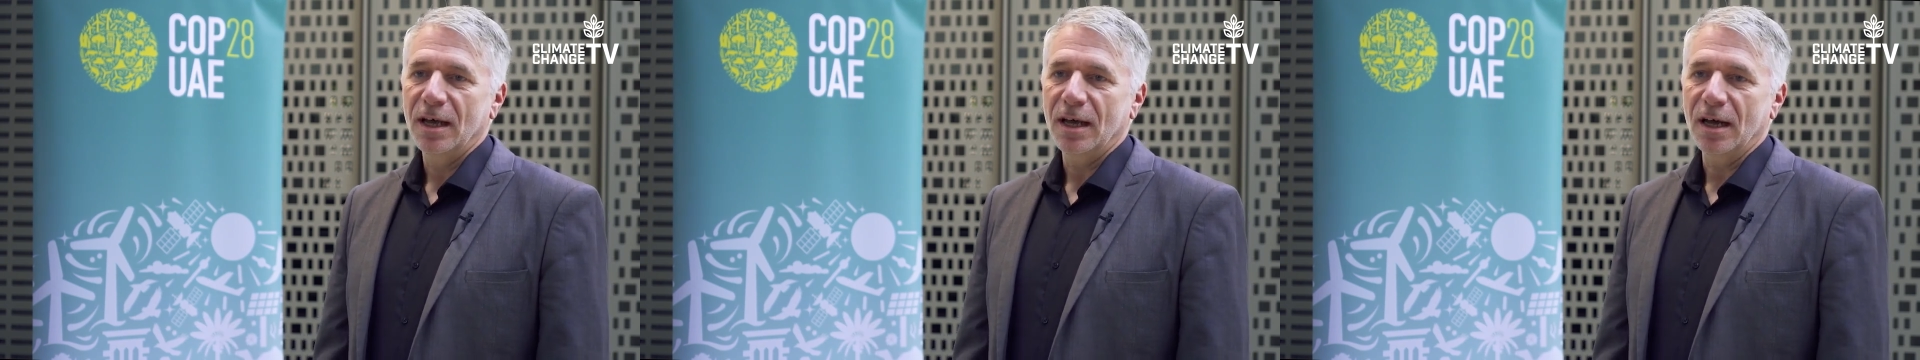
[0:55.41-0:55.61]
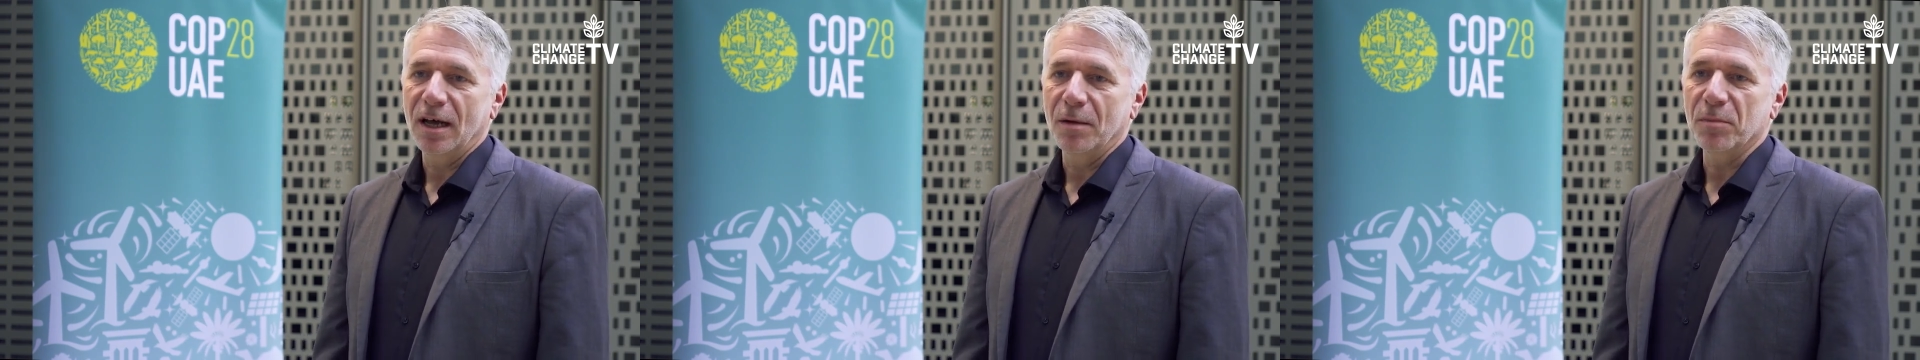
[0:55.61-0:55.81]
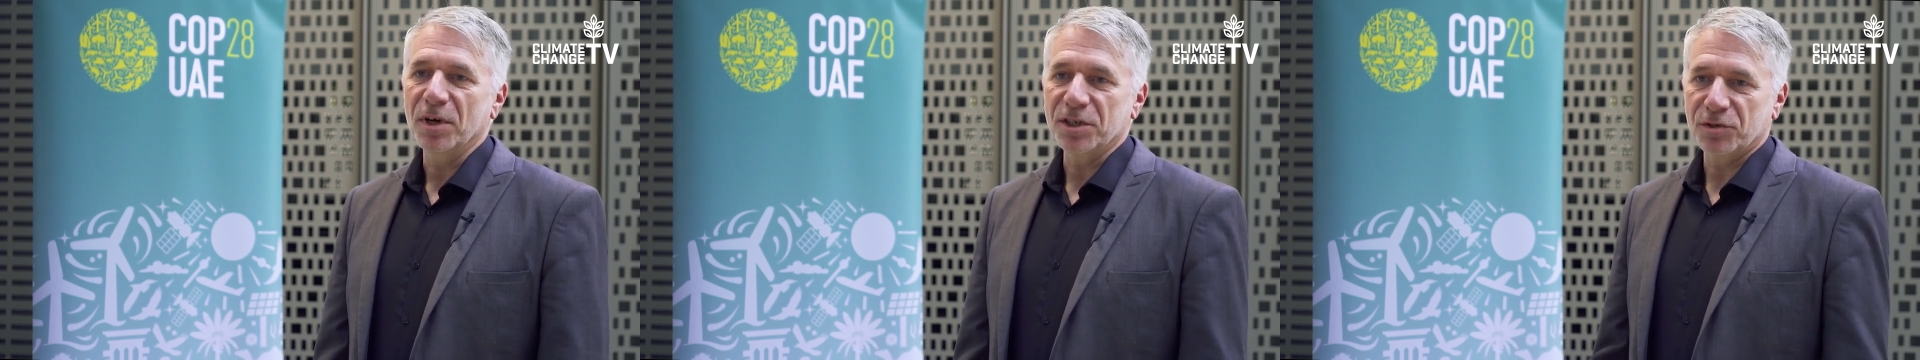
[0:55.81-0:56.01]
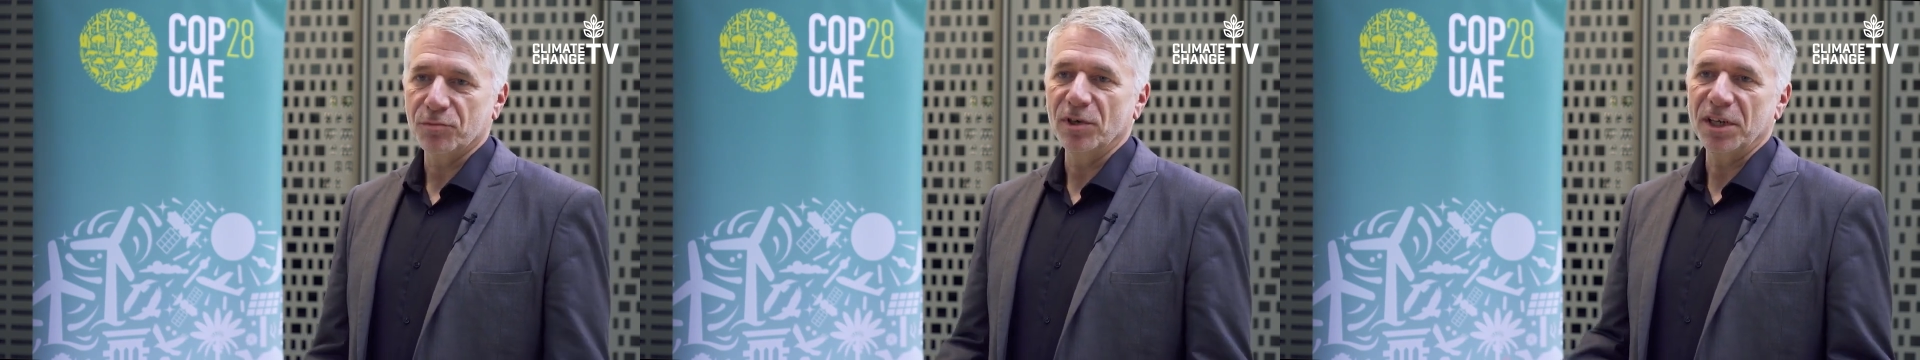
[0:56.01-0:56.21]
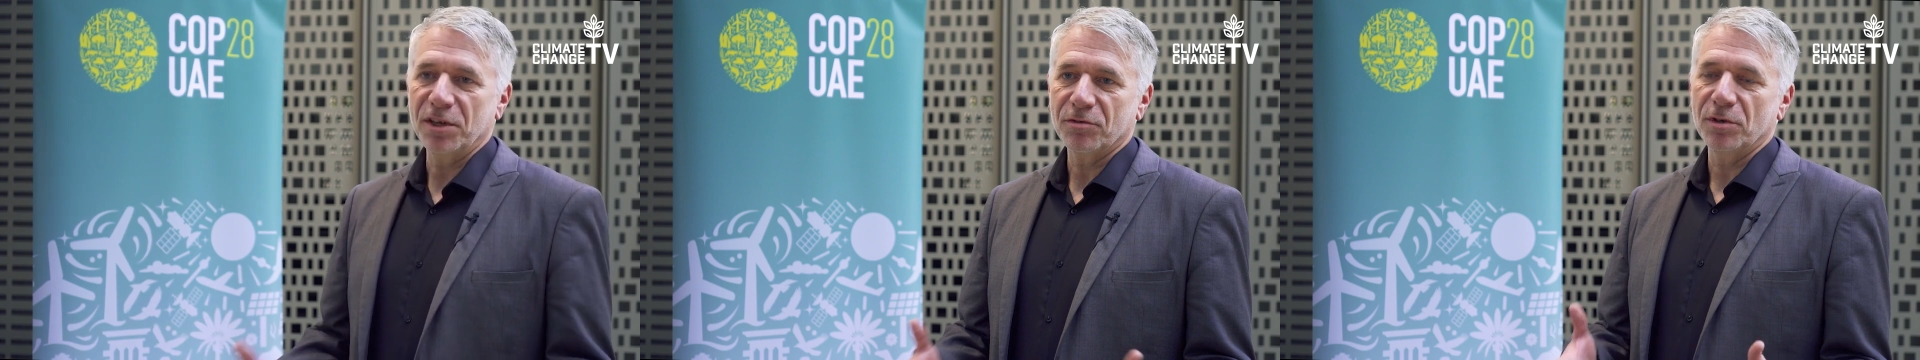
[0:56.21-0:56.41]
But it's
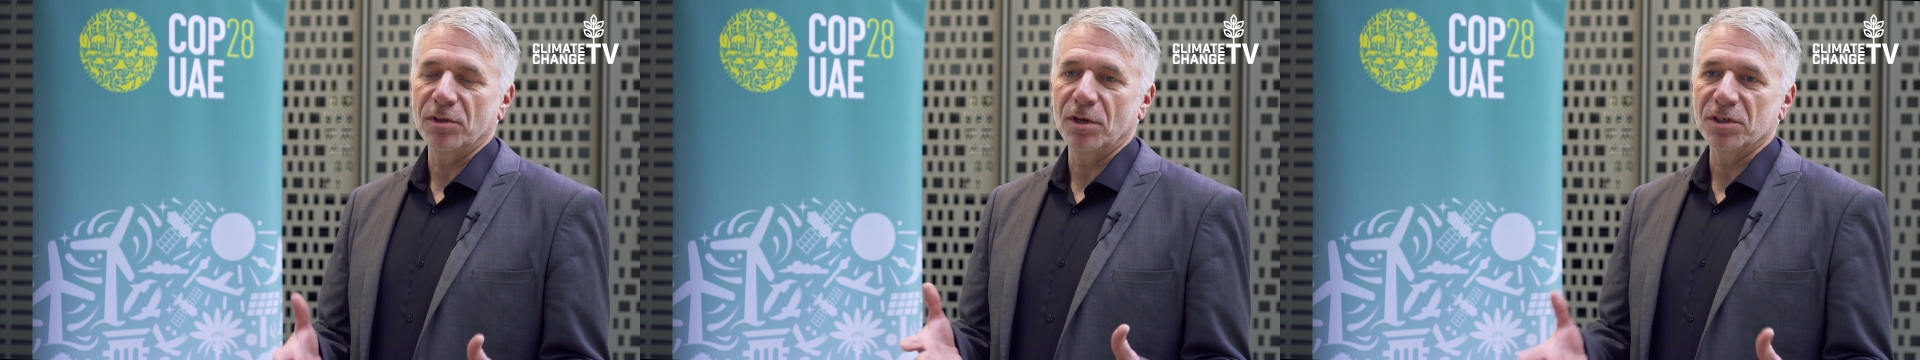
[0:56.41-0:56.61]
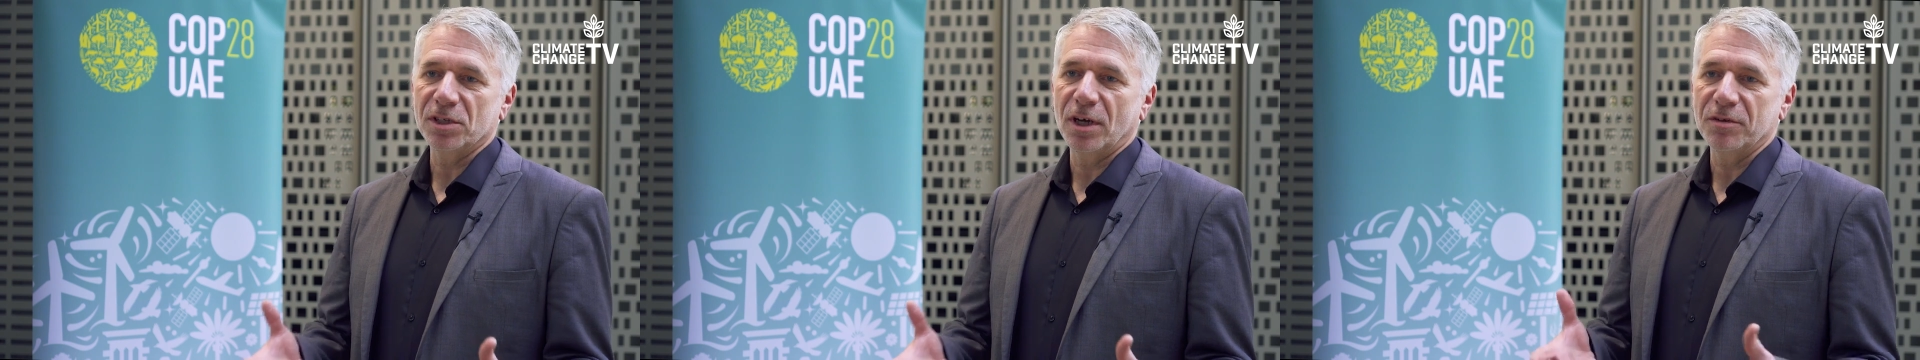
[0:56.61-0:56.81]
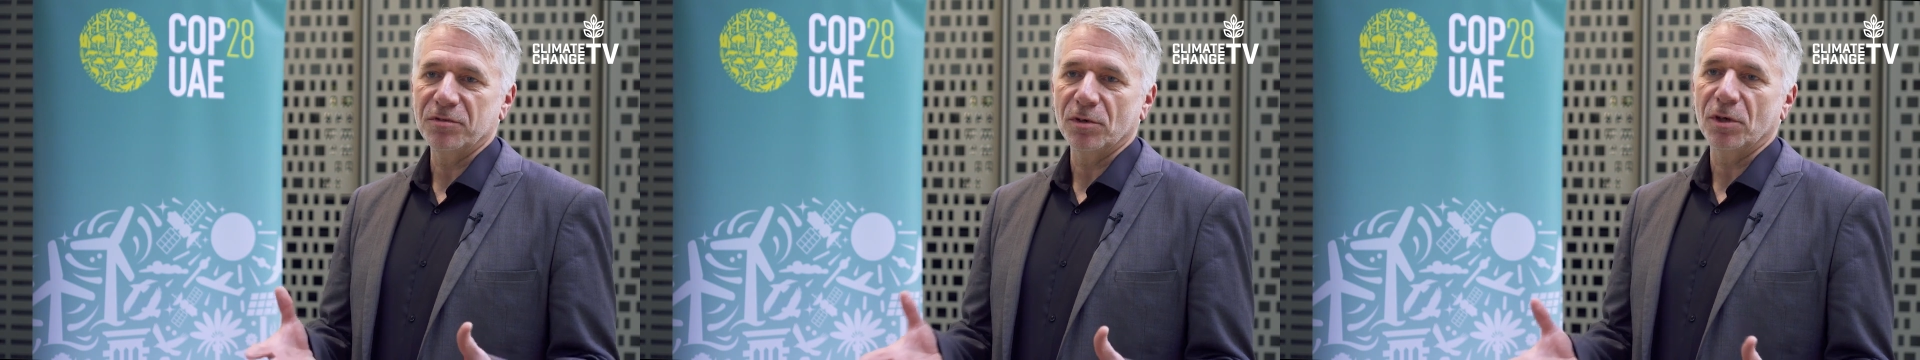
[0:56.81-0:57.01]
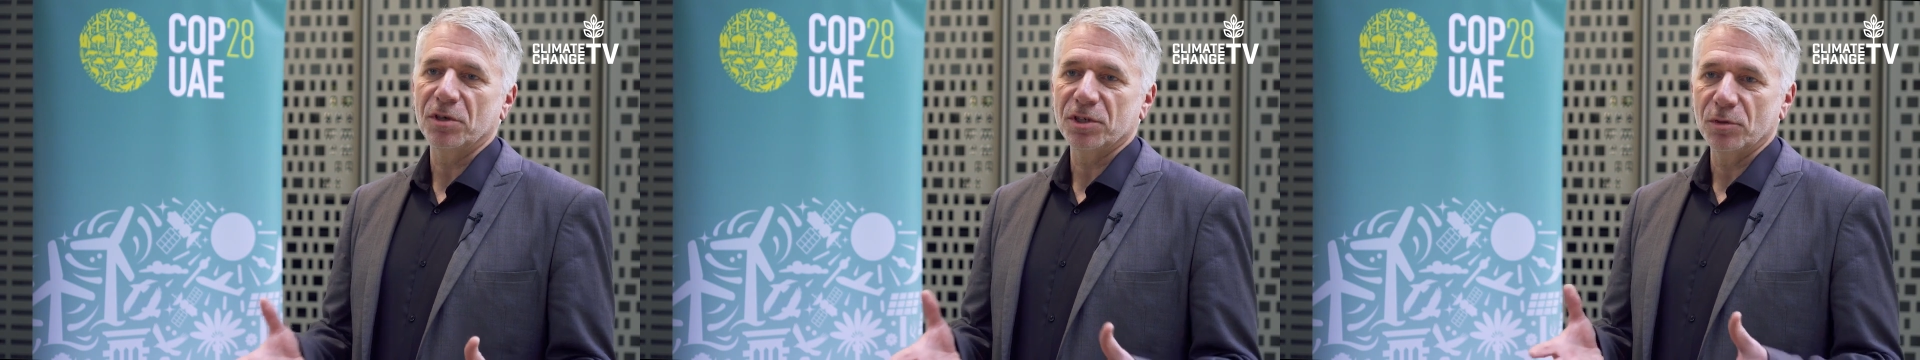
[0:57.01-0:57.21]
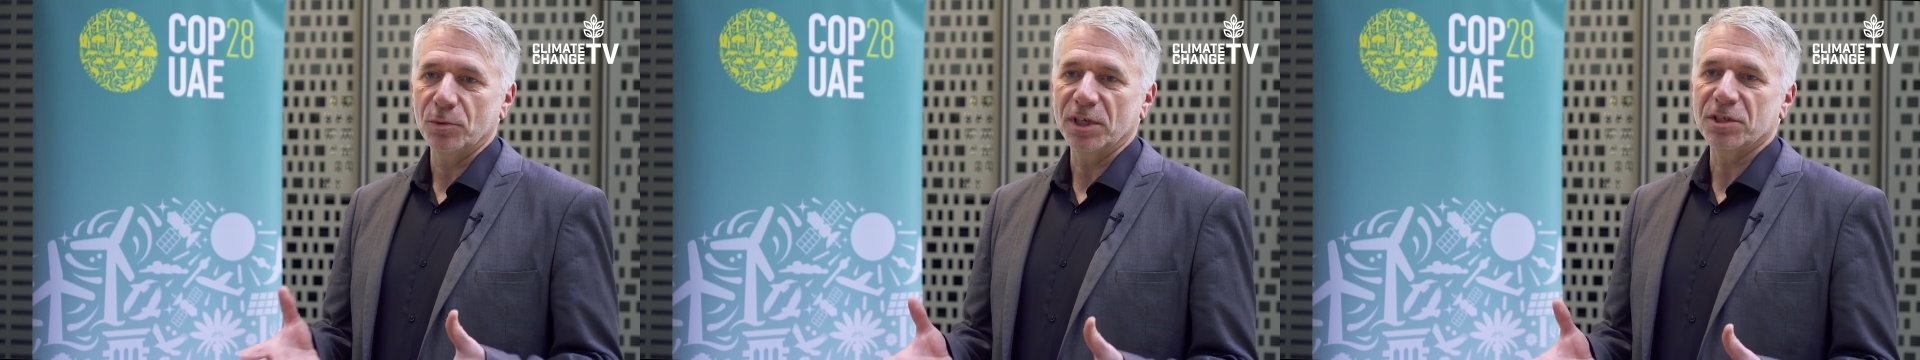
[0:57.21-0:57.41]
really through those hydrological